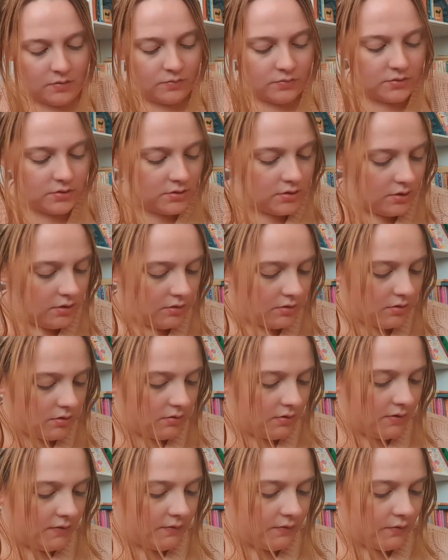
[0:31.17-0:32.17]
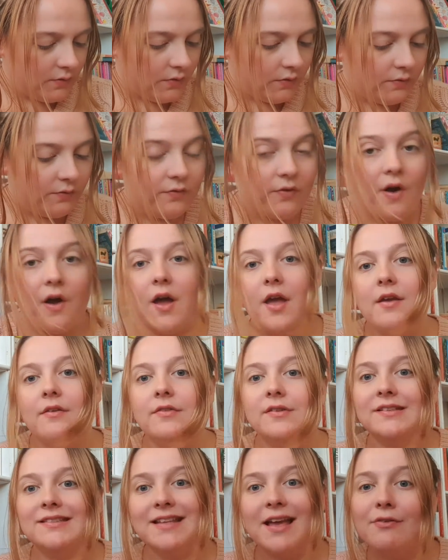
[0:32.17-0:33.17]
1, 2, 3, 4, 5
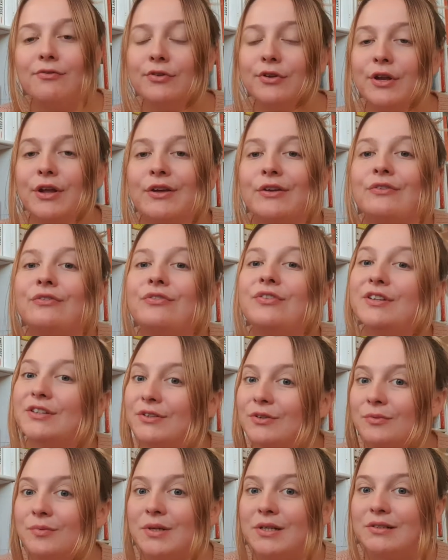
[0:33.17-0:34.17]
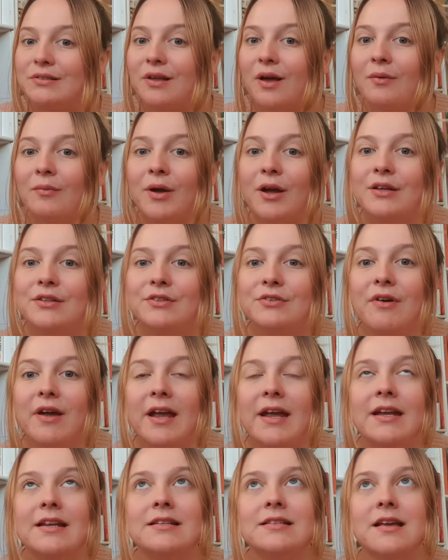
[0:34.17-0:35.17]
definite physical books that I'm going to
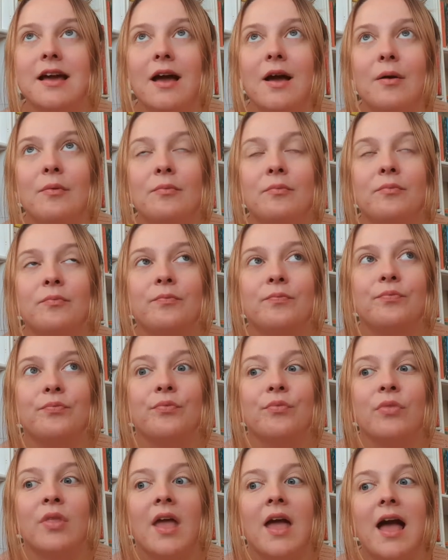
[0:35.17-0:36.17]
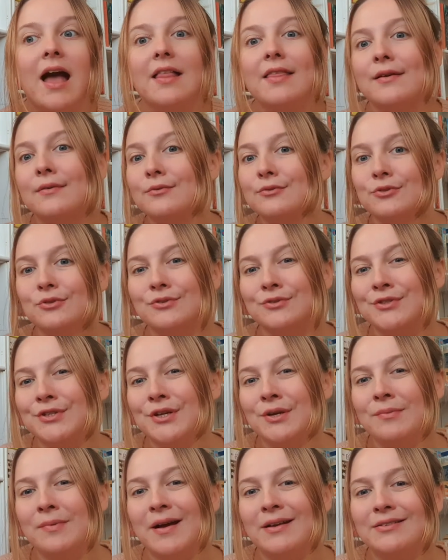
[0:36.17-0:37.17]
read, and then we'll talk
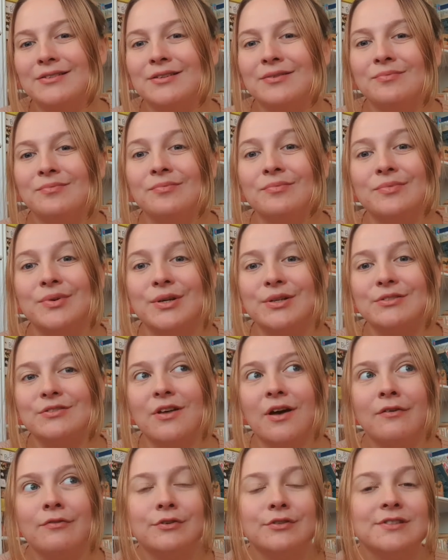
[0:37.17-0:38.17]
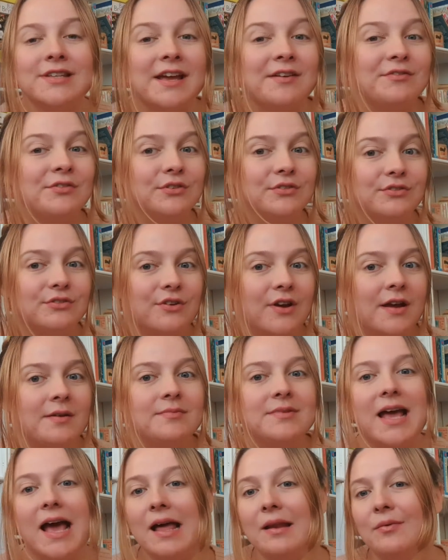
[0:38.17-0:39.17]
to you about some books that I've got saved on
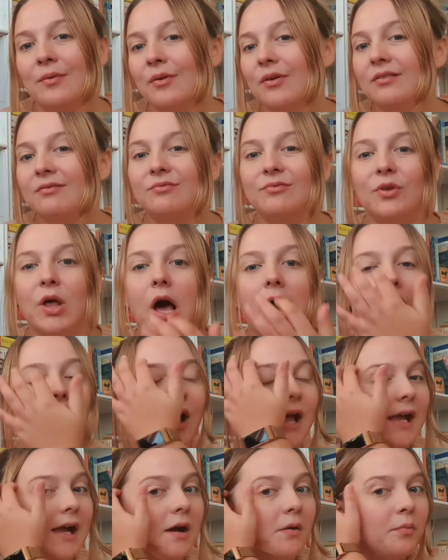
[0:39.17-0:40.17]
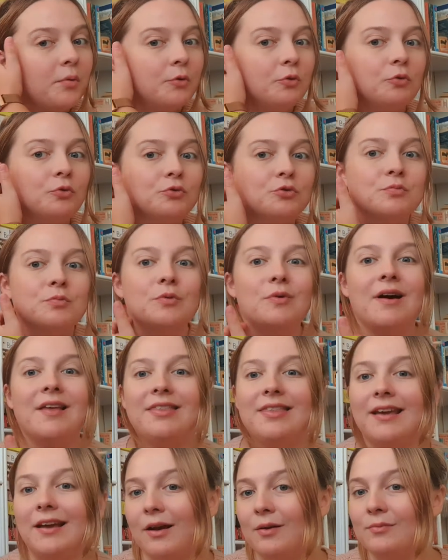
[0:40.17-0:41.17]
script and eyeing up on Audible. I
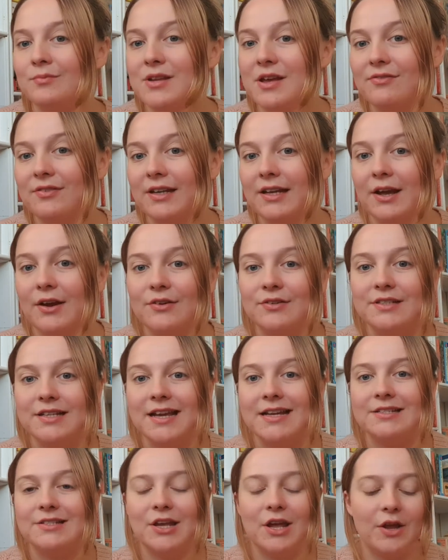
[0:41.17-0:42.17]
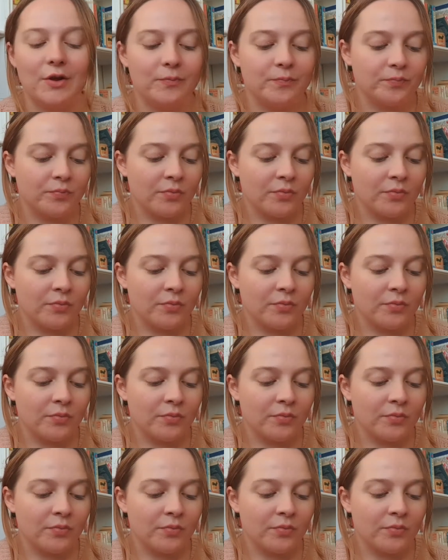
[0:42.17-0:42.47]
think I'm definitely going to get to.